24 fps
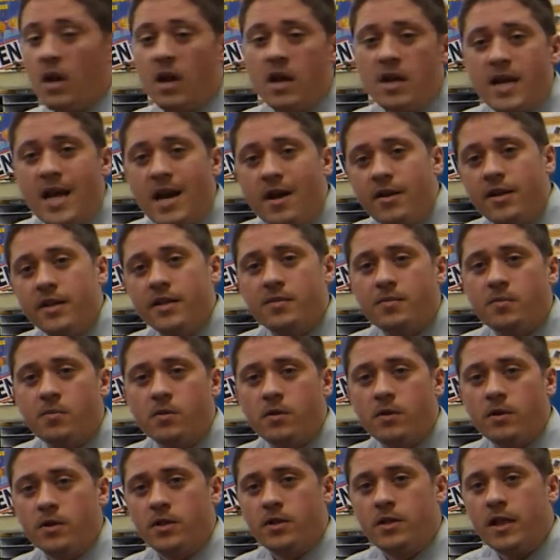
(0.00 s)
Now it is
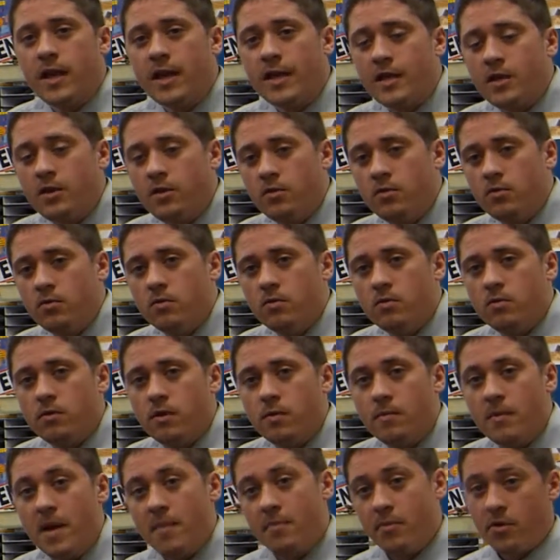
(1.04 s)
important that you
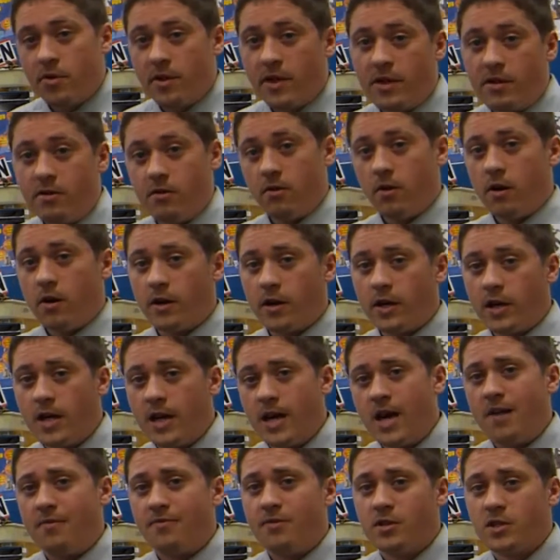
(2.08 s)
remember that you are going to have